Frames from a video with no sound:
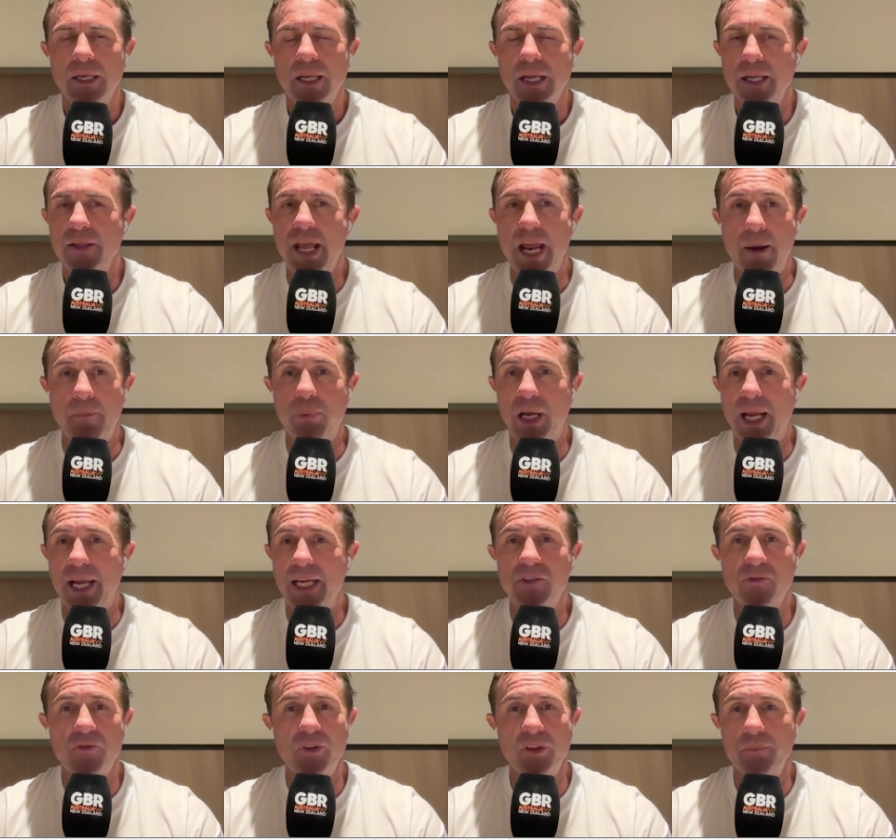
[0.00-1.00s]
in that
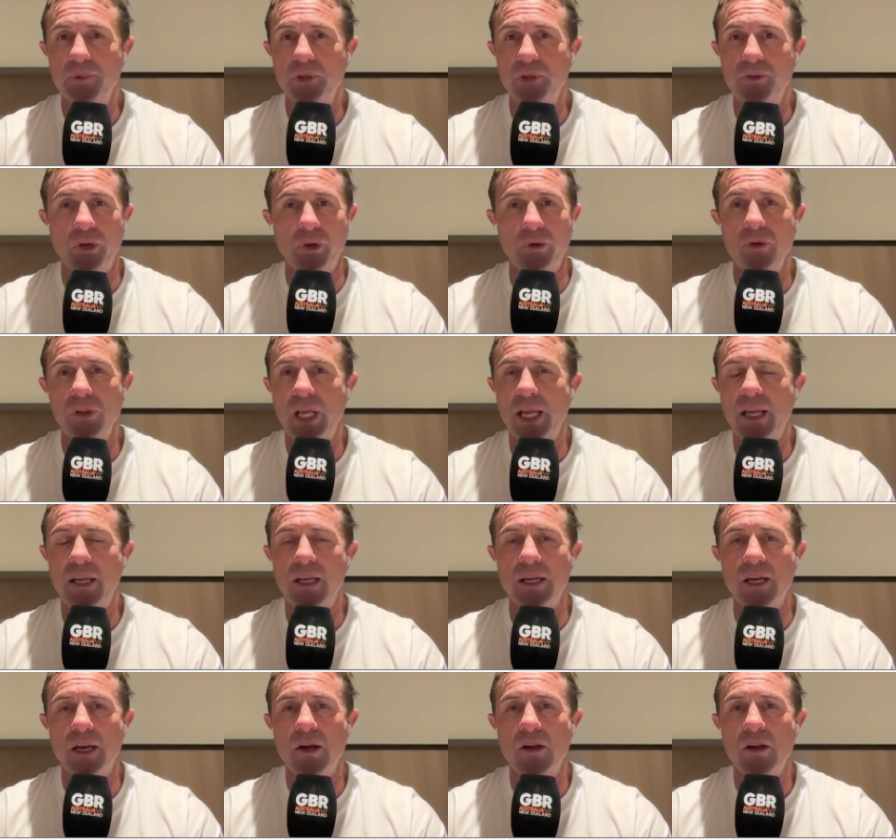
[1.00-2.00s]
place for them to do that.
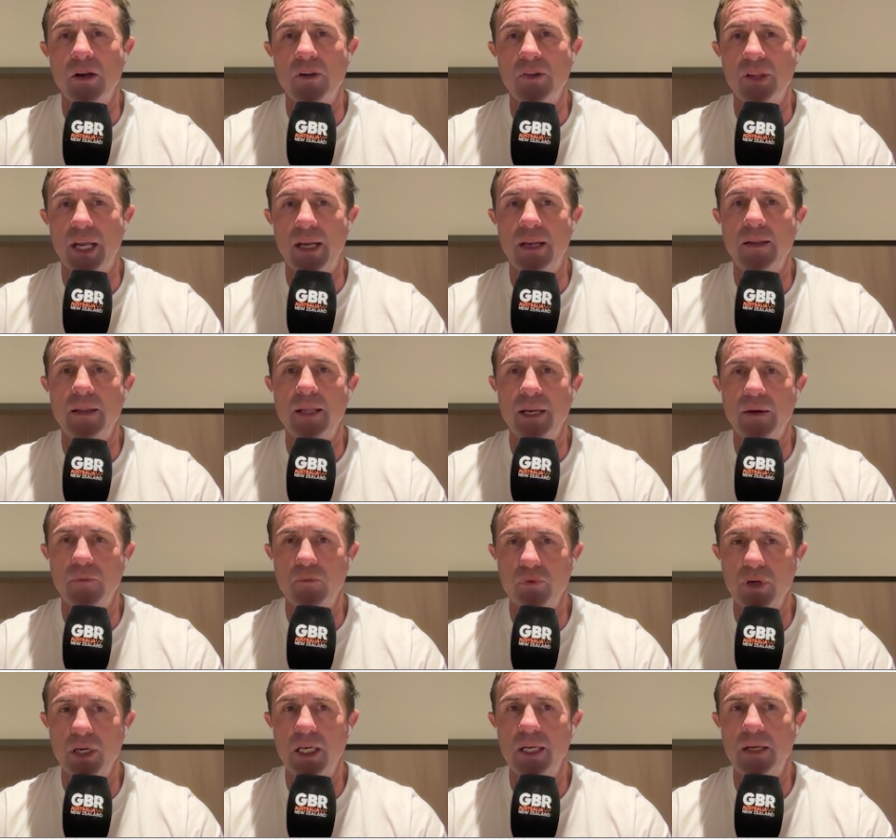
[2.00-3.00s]
You know, like they
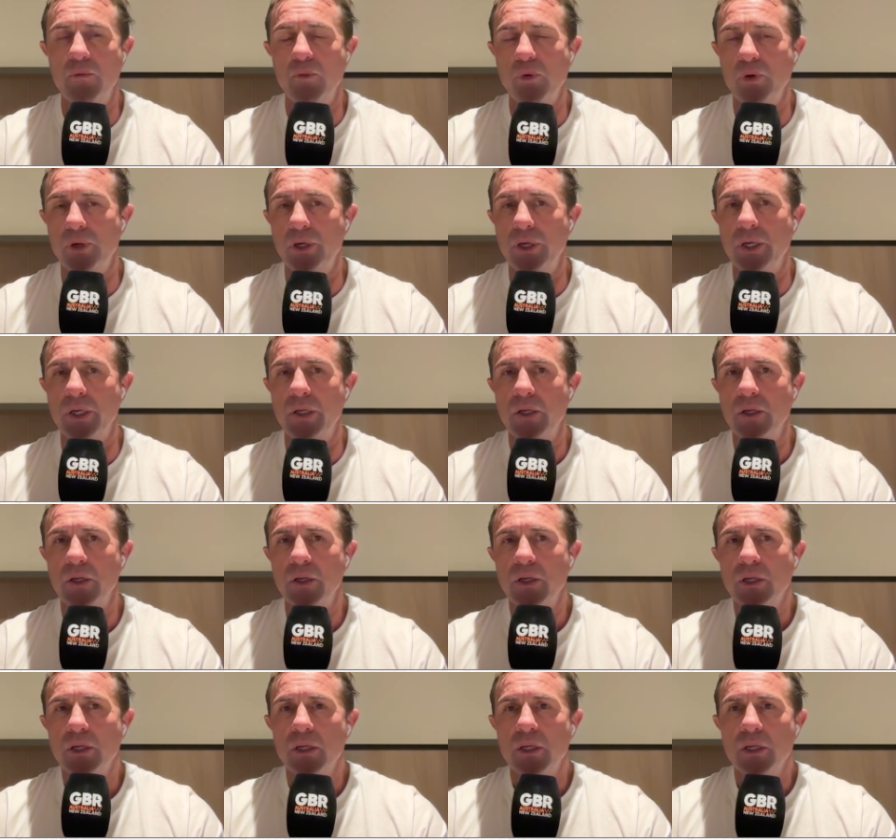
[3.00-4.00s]
really were
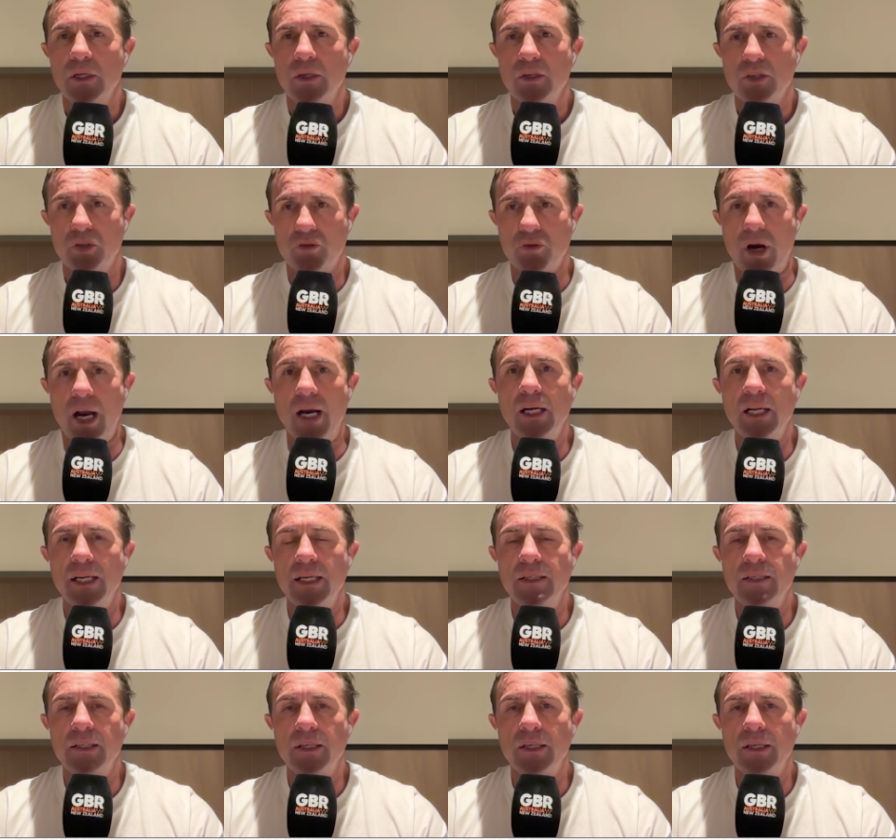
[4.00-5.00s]

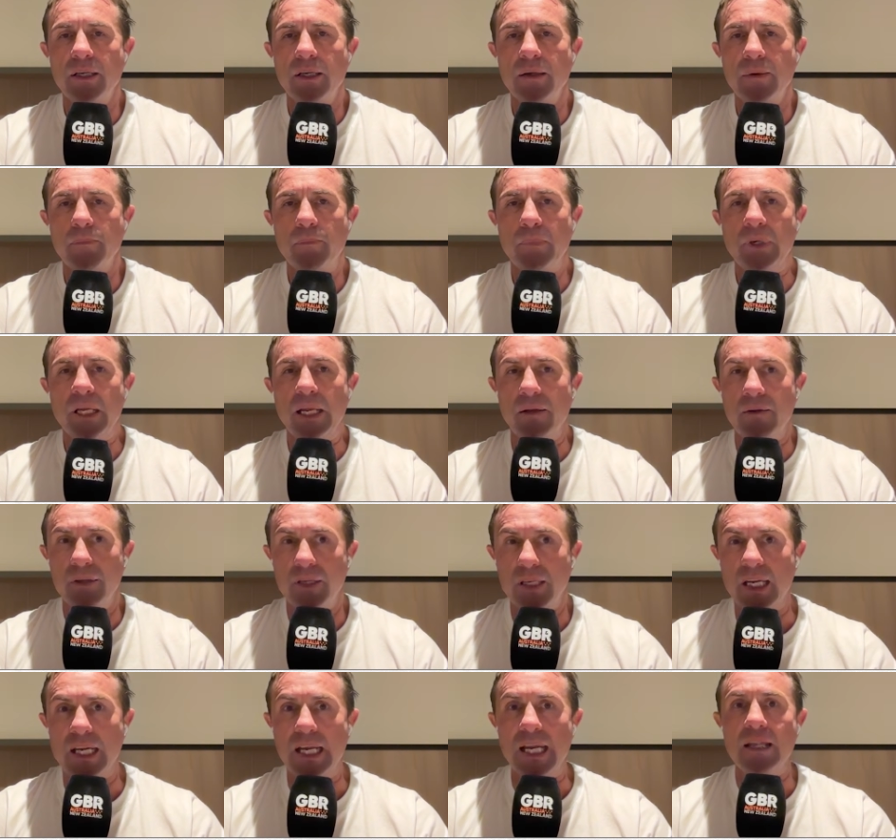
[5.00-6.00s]
struggling to
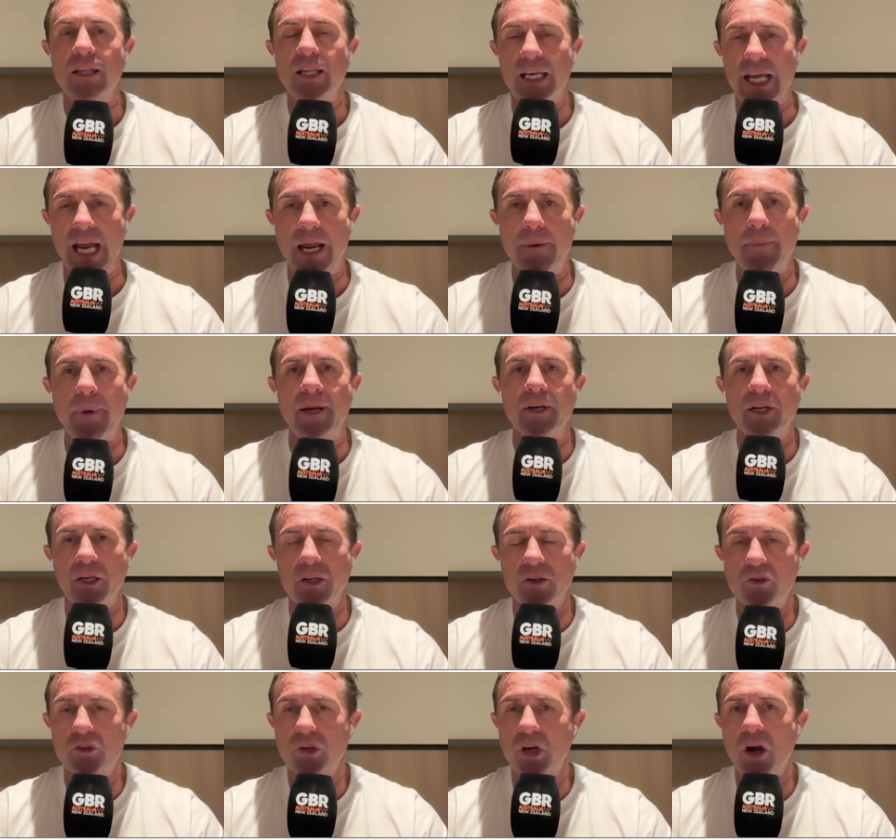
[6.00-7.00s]
get the game under
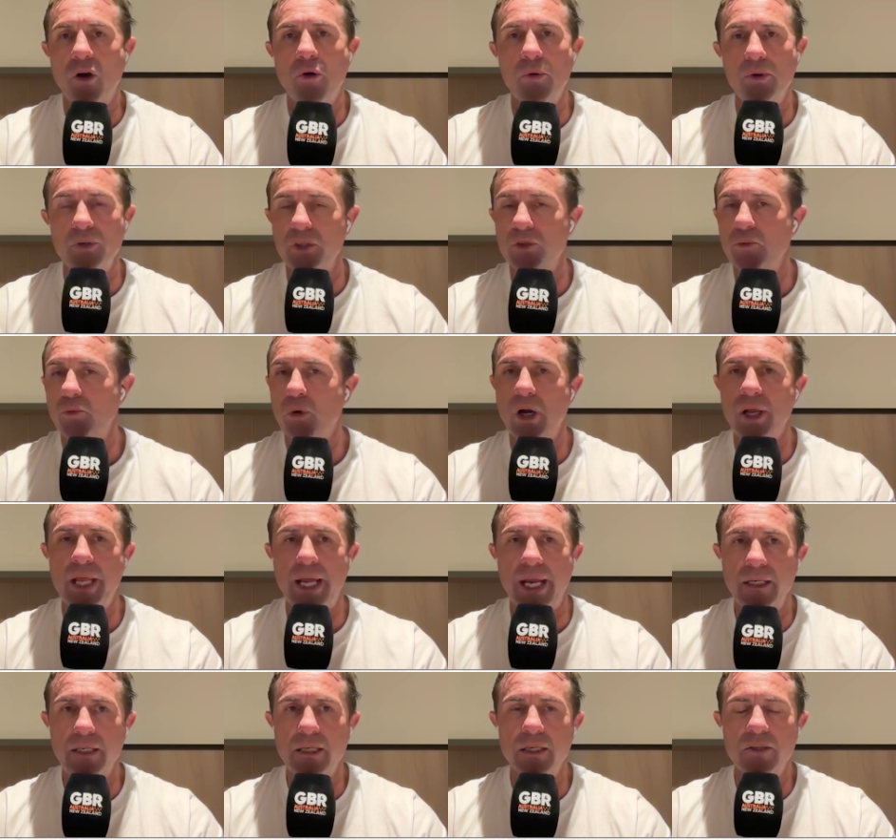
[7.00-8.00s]
control, which is why
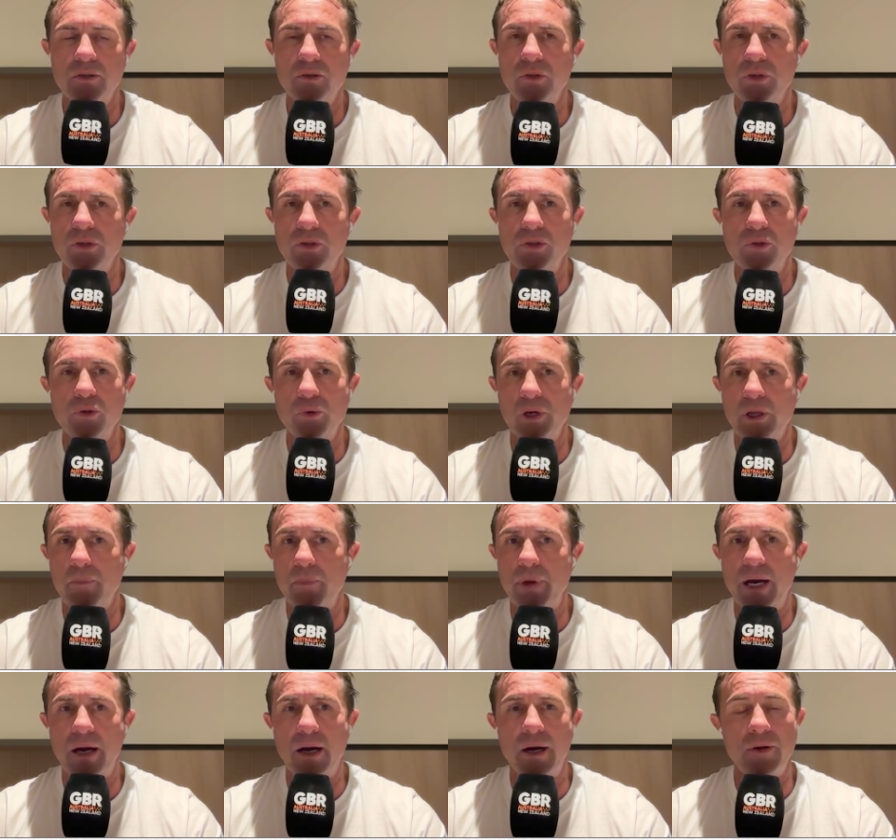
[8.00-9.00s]
they had to introduce Geordie
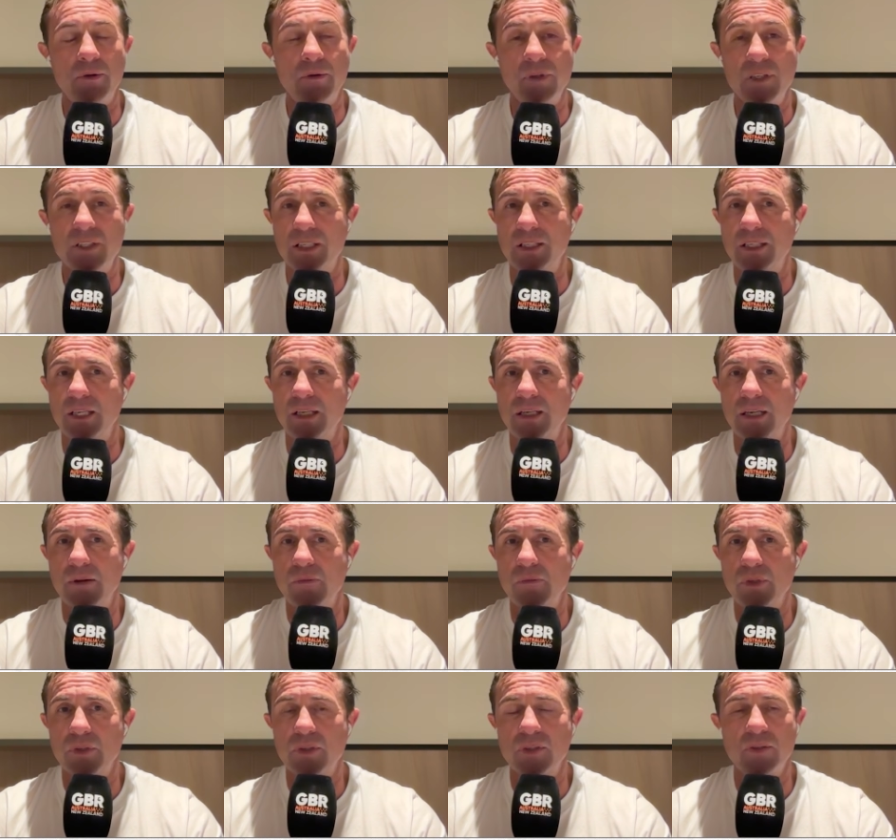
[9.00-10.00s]
Barrett, who incidentally
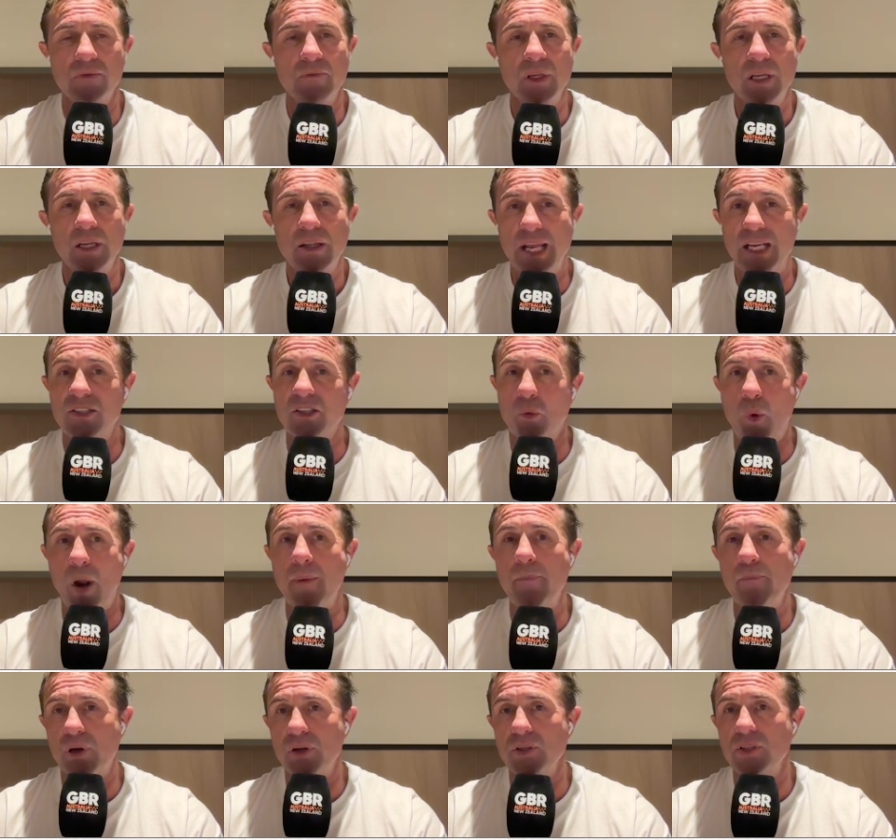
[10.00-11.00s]
that's the
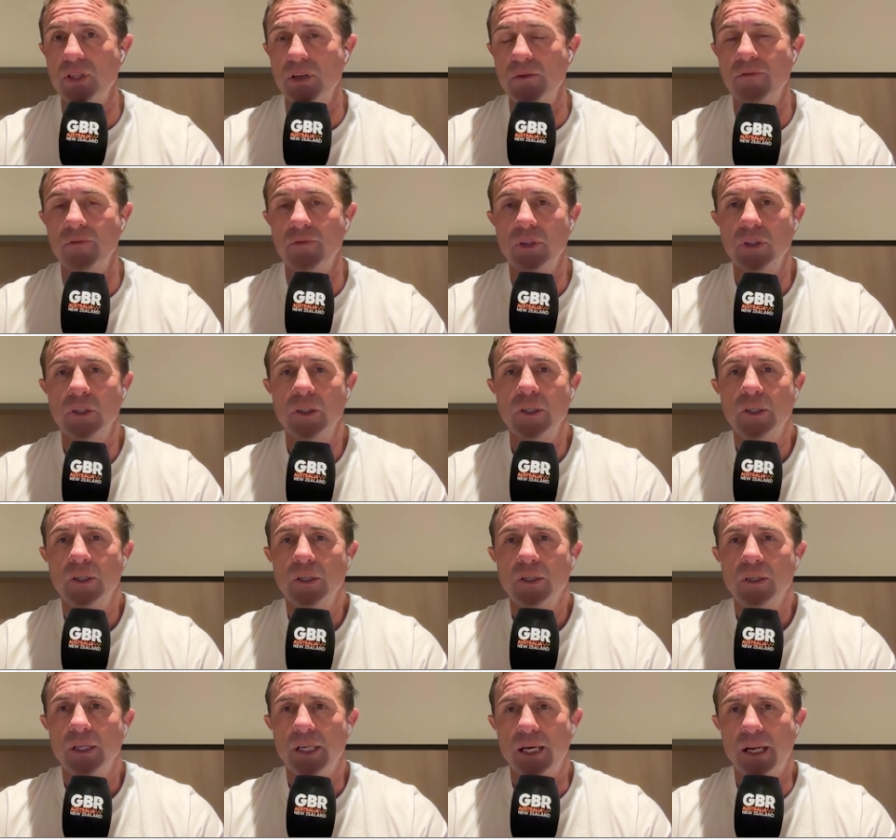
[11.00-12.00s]
one positive.
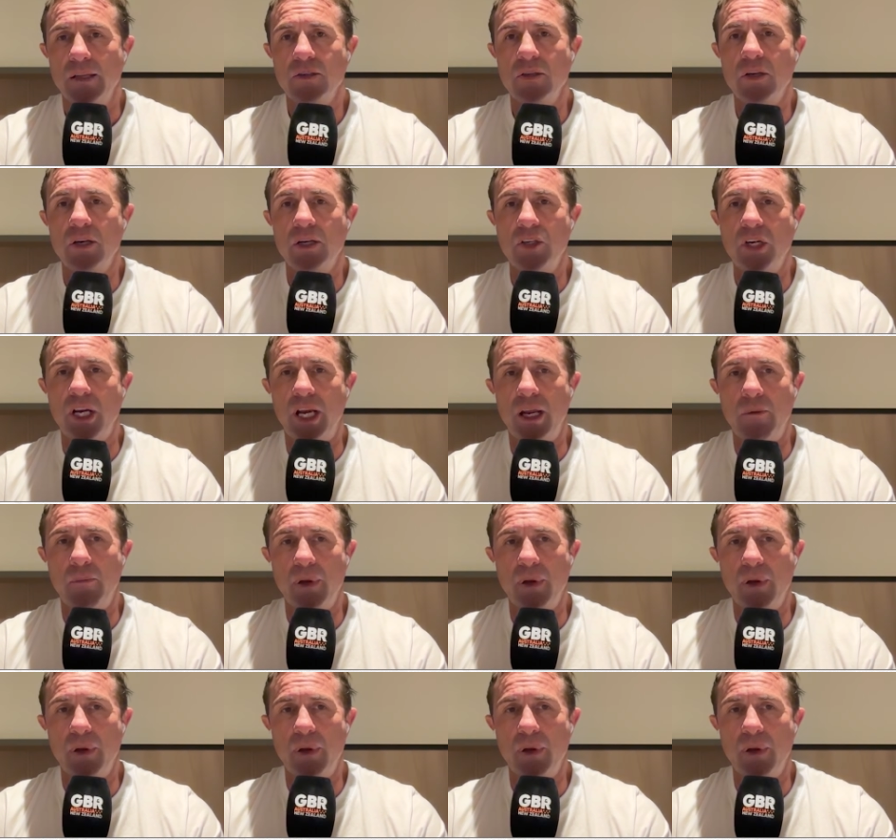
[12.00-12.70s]
You know, there's a lot of chat